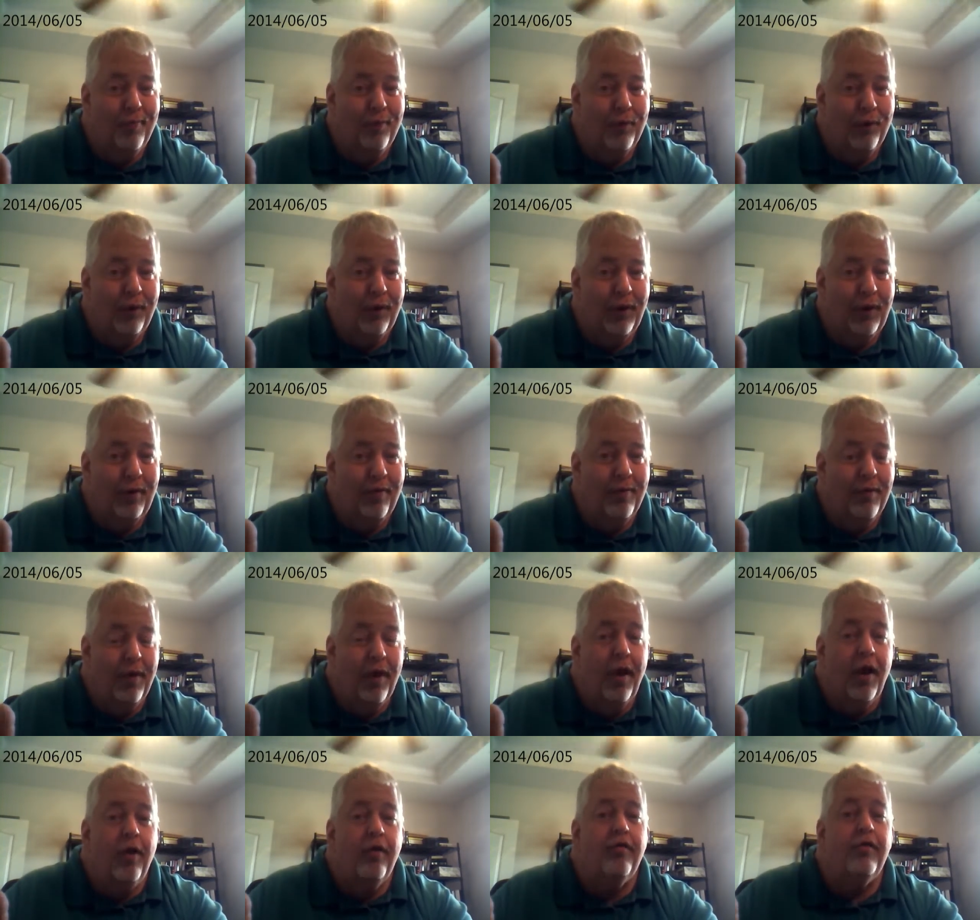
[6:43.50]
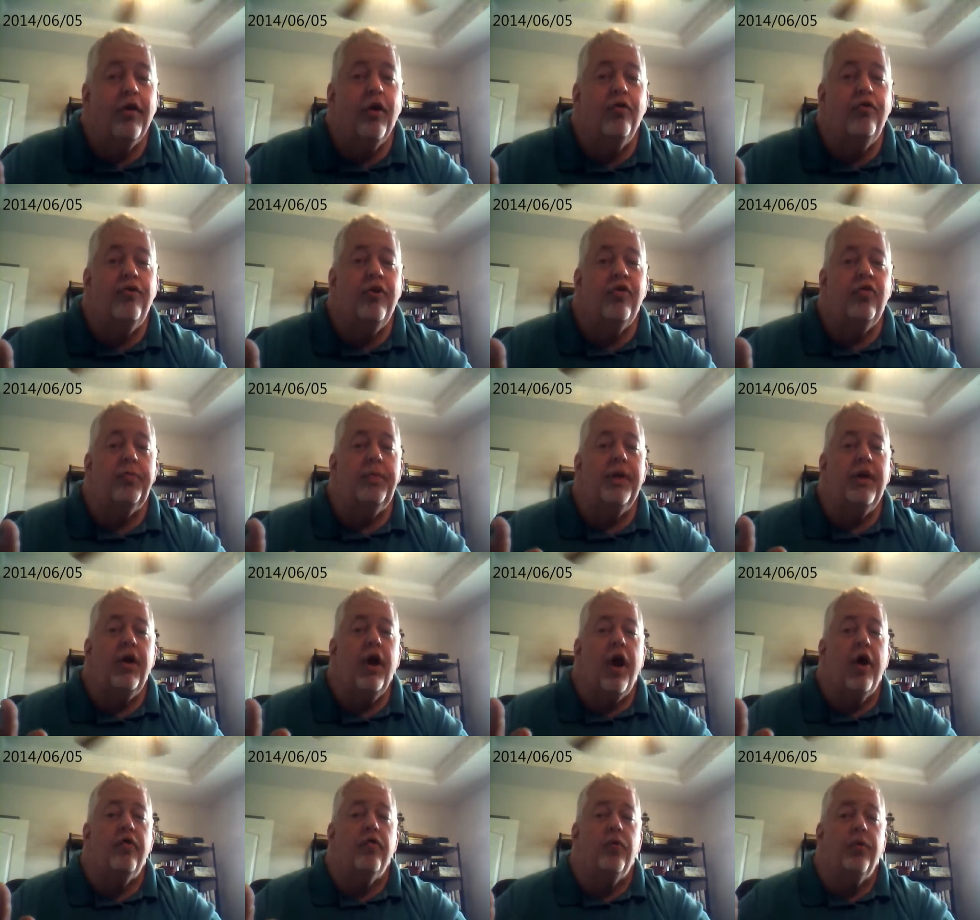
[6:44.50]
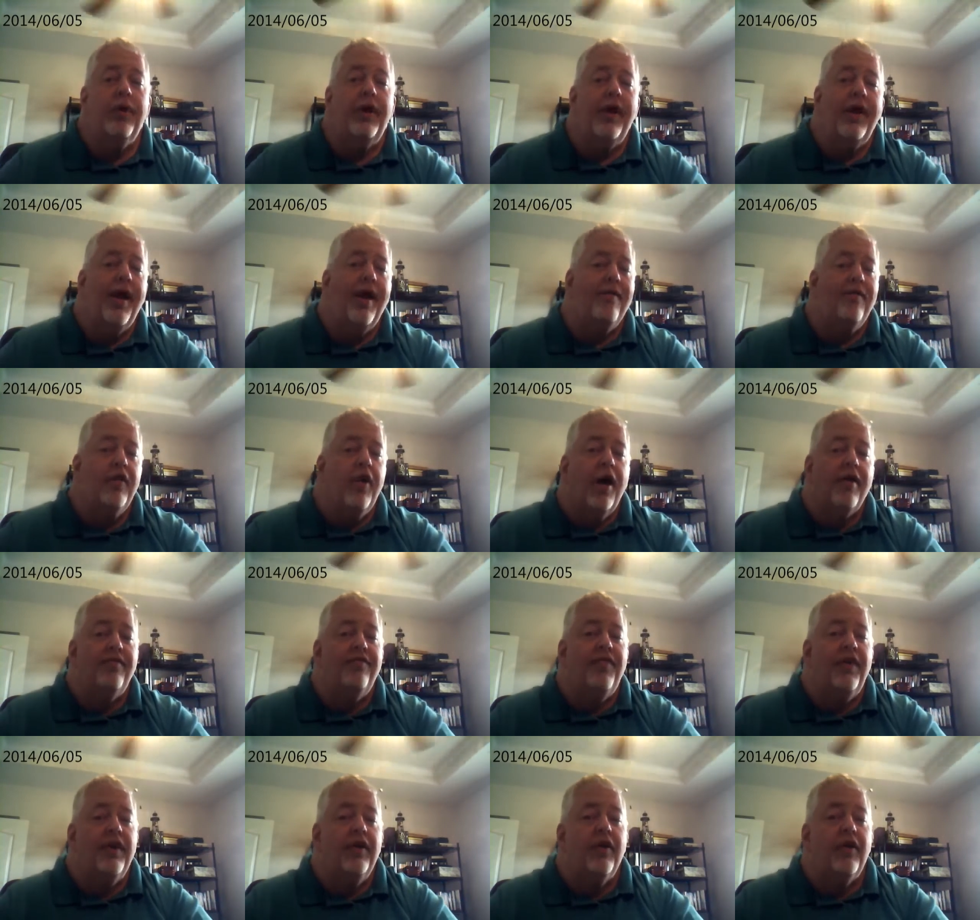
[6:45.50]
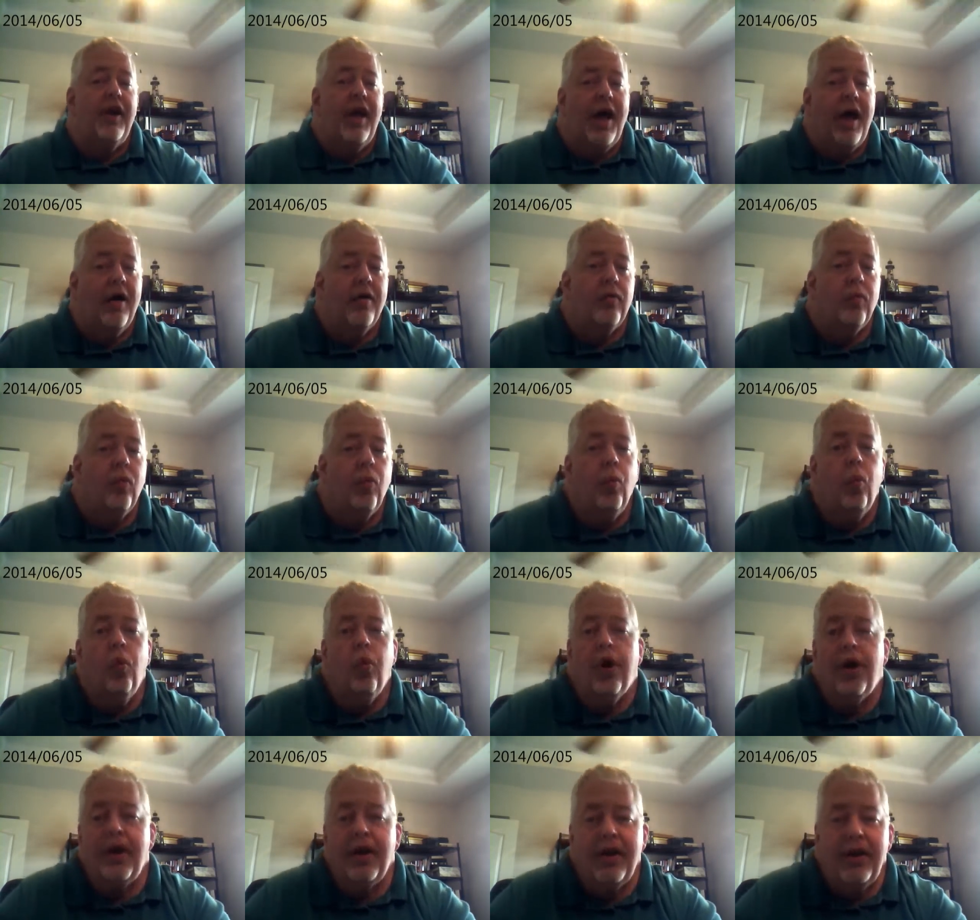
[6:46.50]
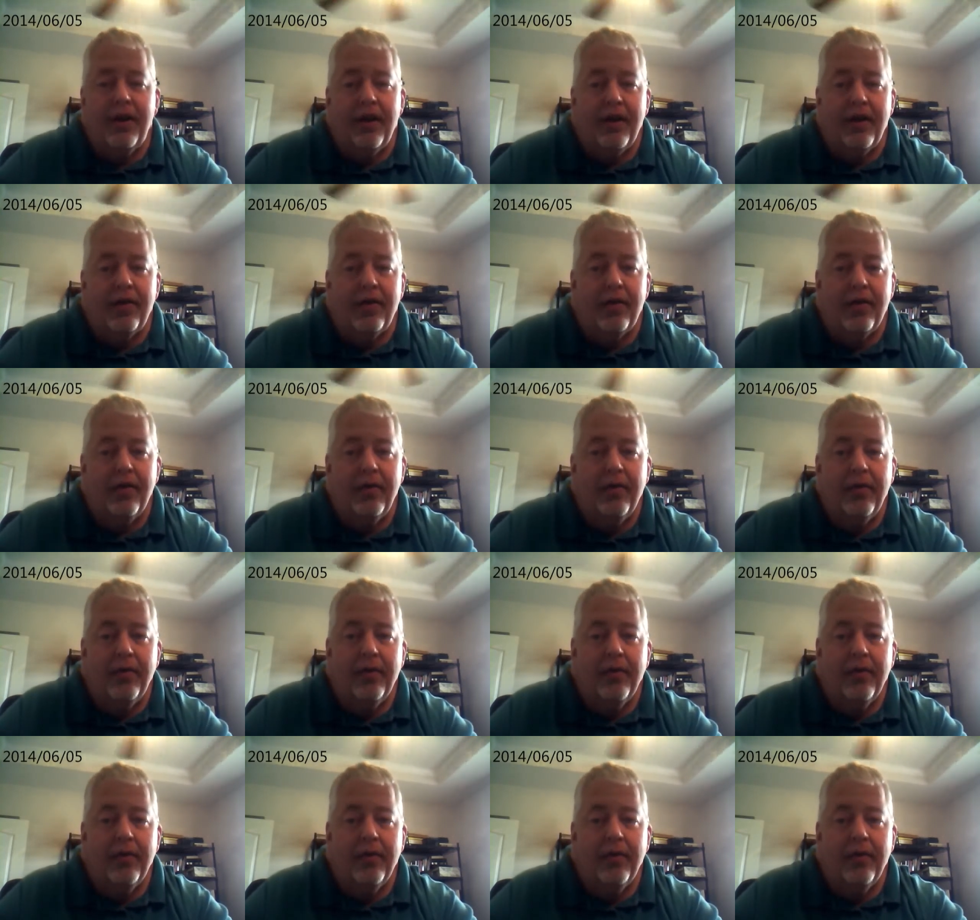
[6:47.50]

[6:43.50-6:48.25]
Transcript: Okay? So just because we have not figured out what it is